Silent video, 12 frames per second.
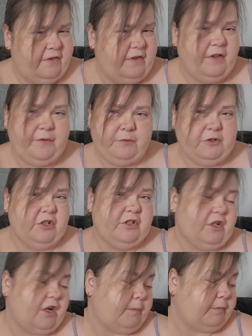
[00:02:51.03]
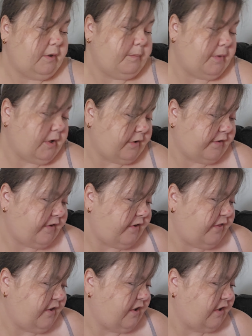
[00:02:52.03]
And these were just a couple of bucks, I
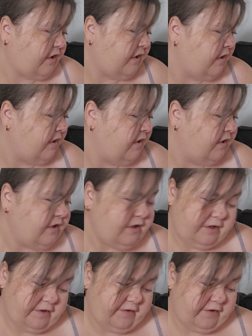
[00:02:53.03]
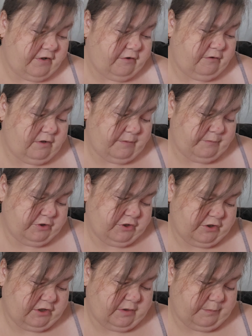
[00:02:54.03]
think. So I'm
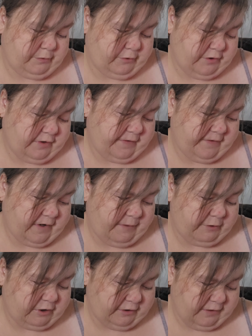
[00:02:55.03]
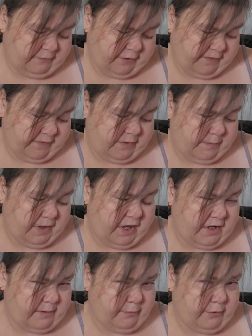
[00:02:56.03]
just gonna put this, I'm gonna leave this in the
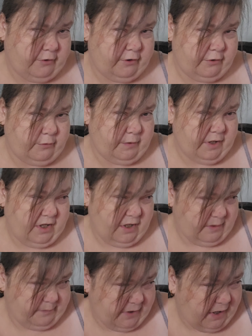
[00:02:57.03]
bag and put it away.